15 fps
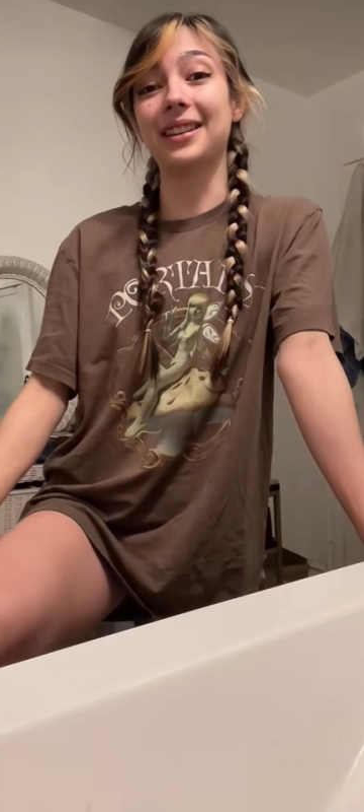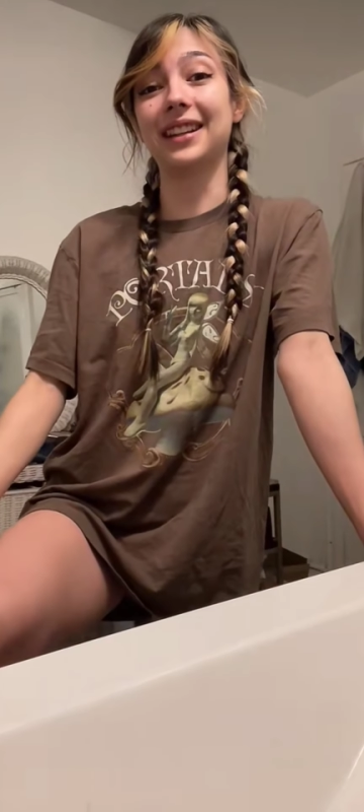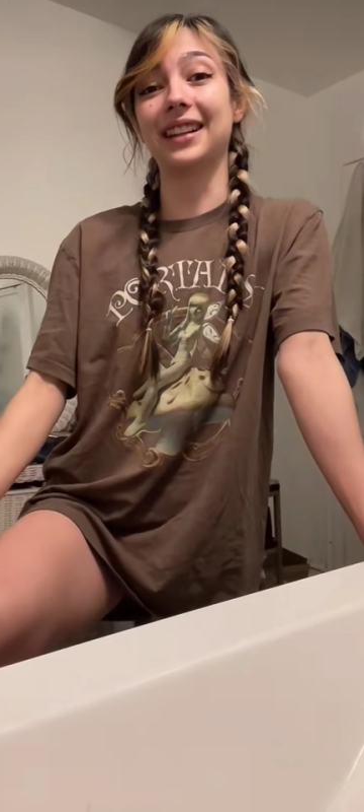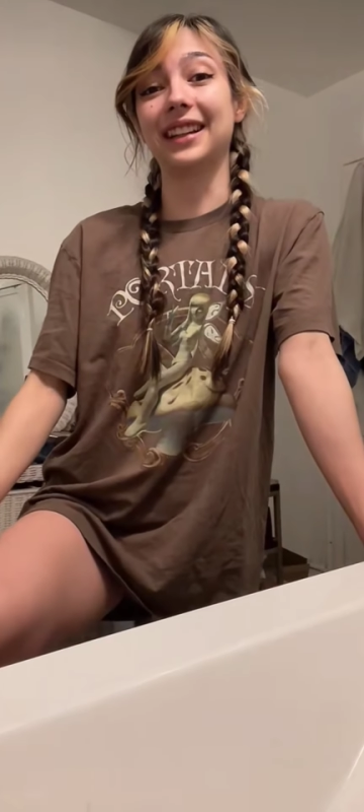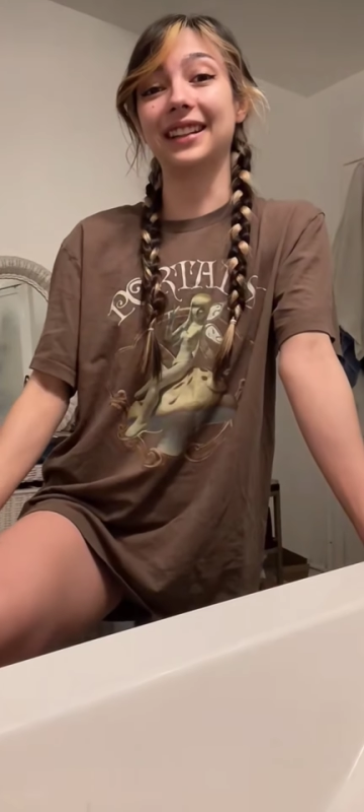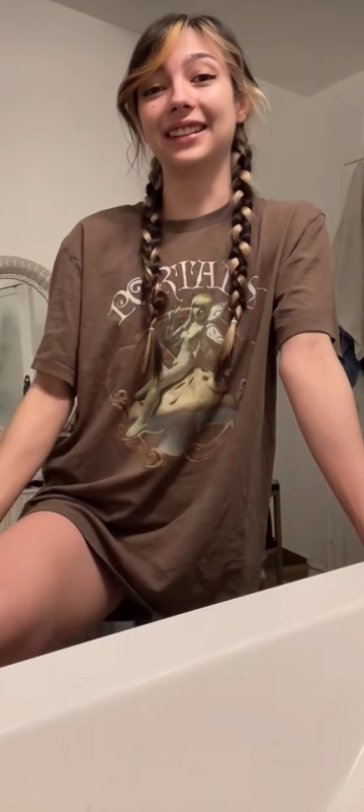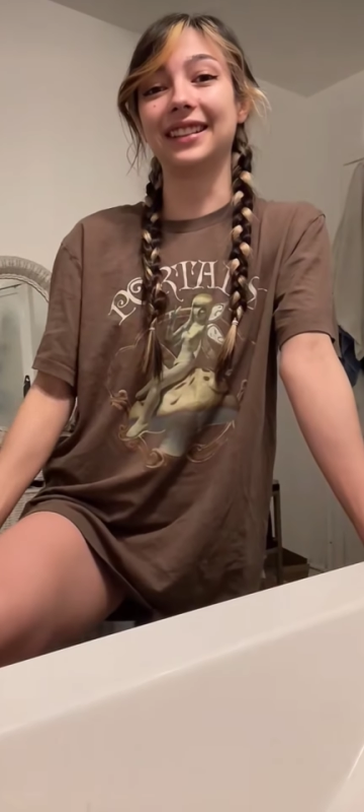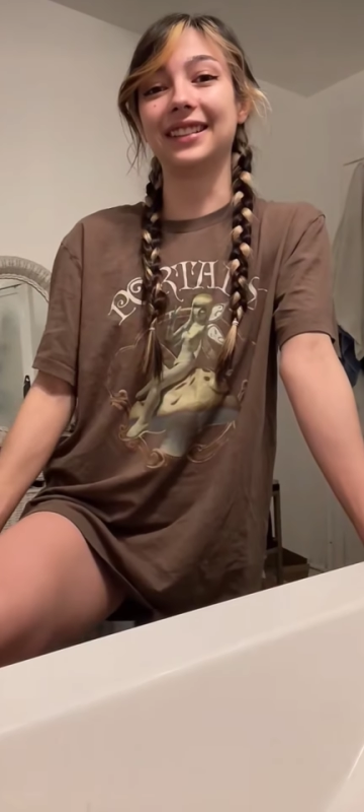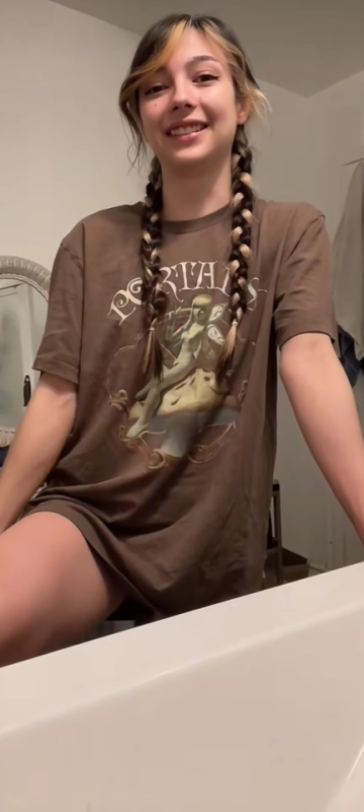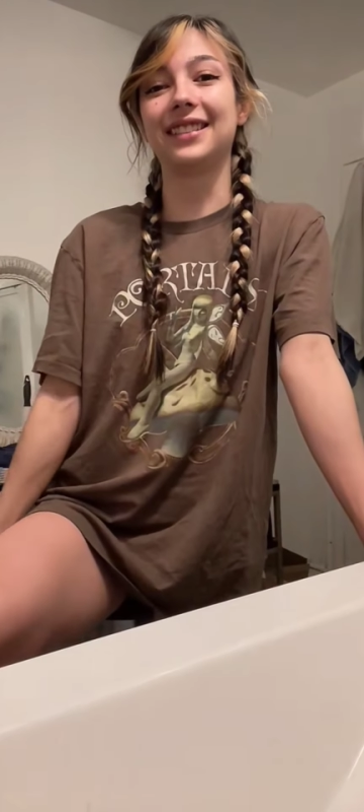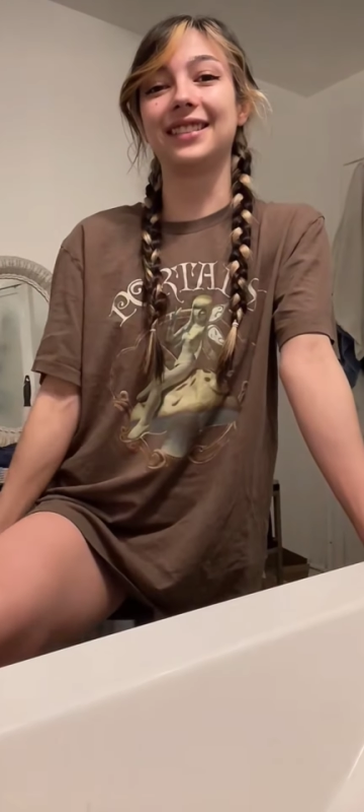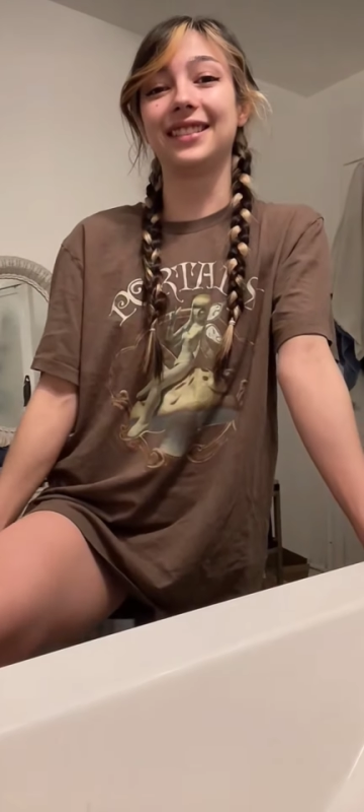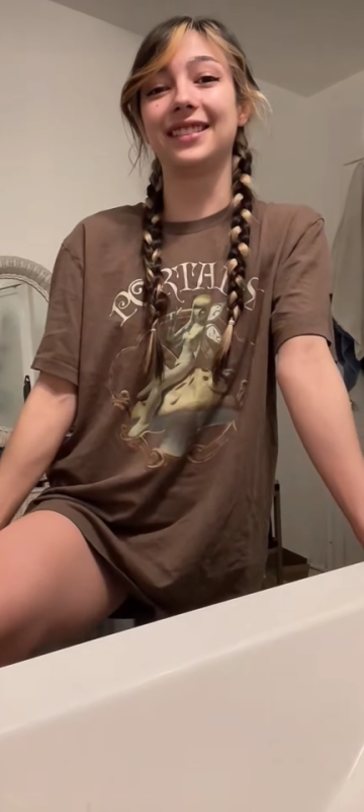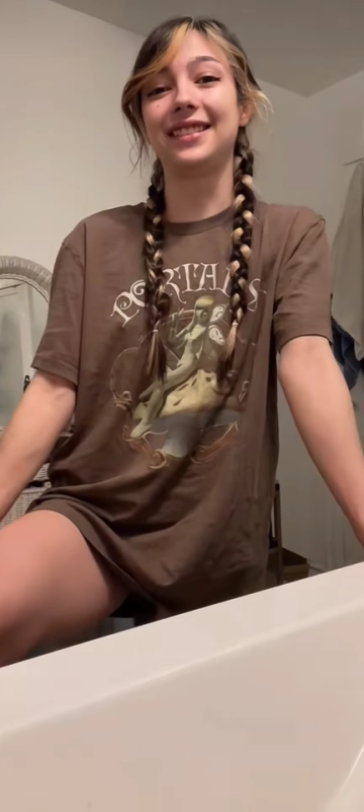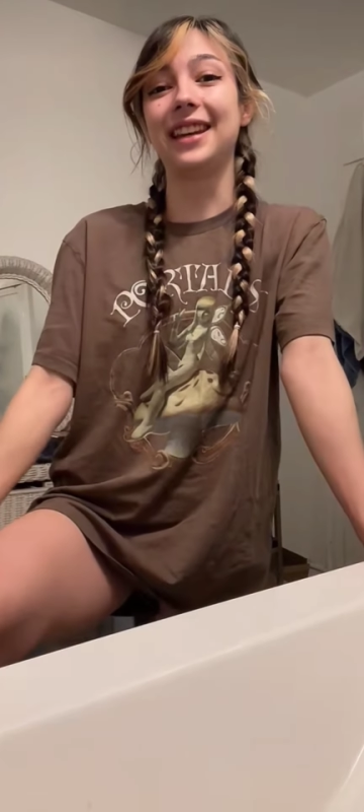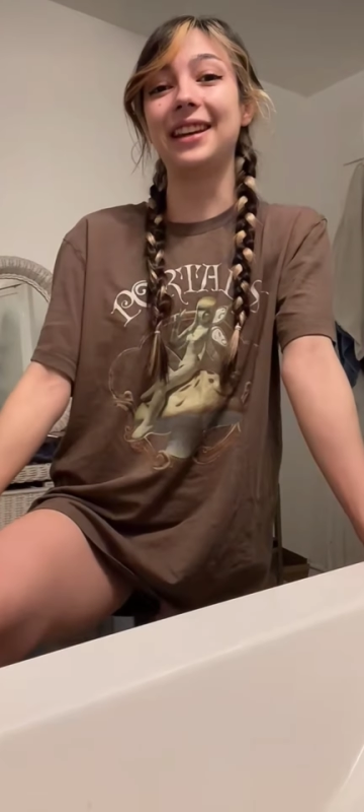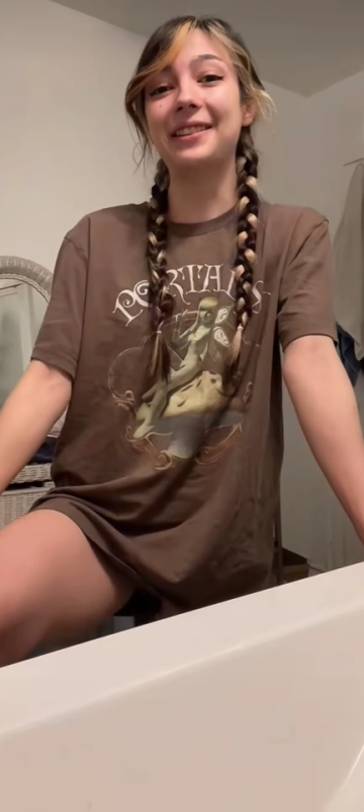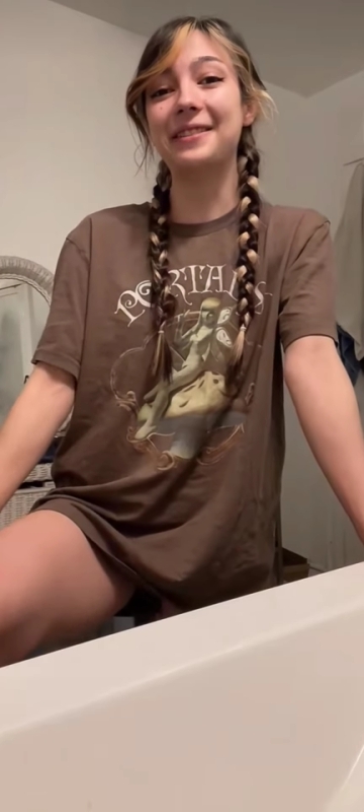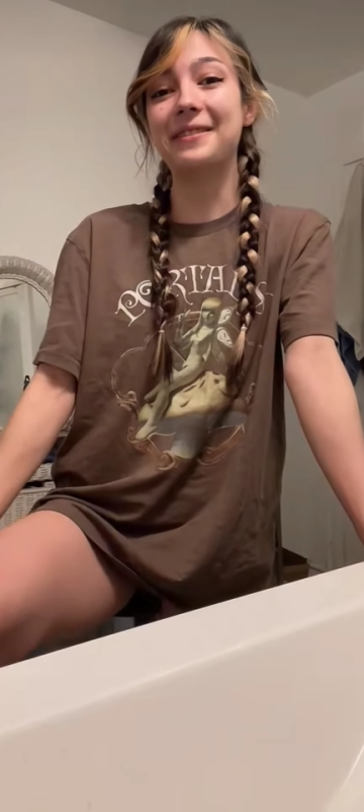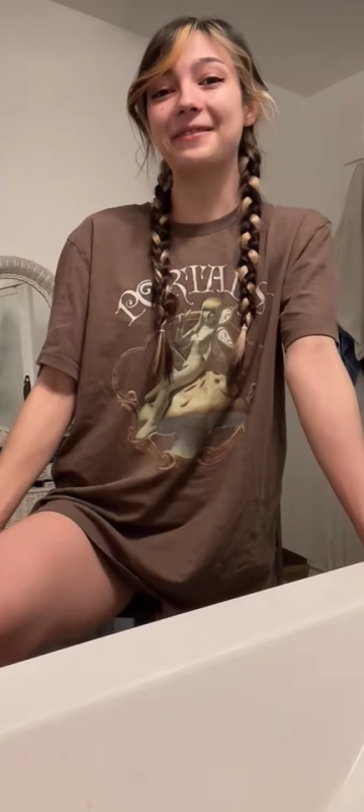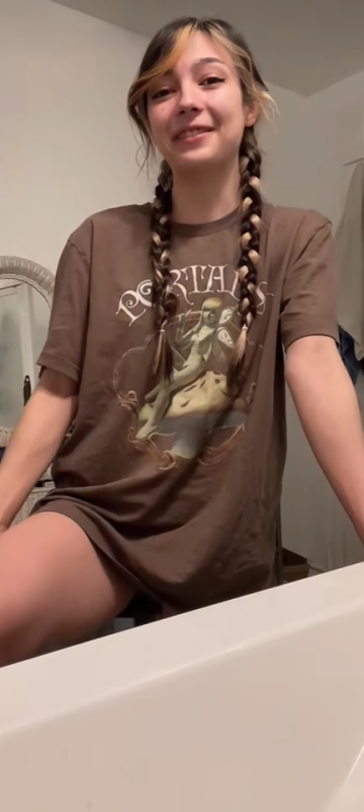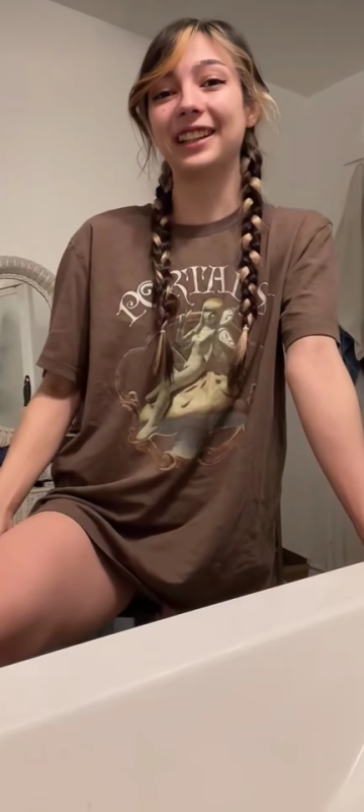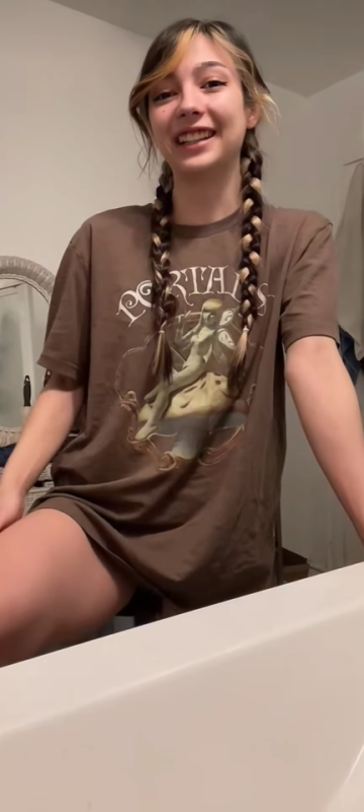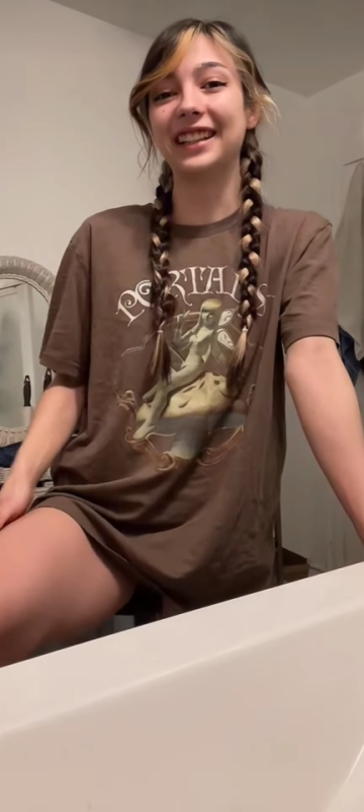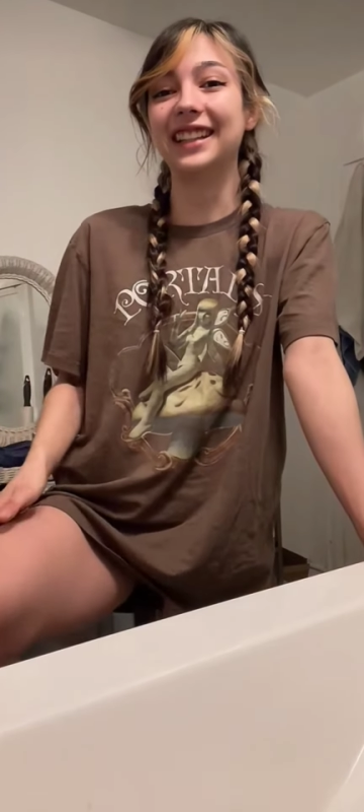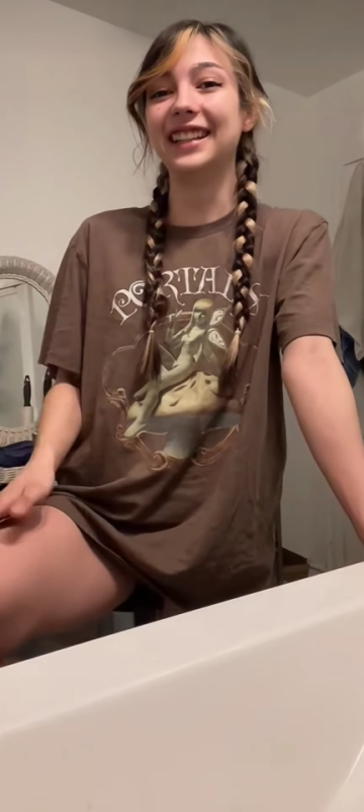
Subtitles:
were gonna steal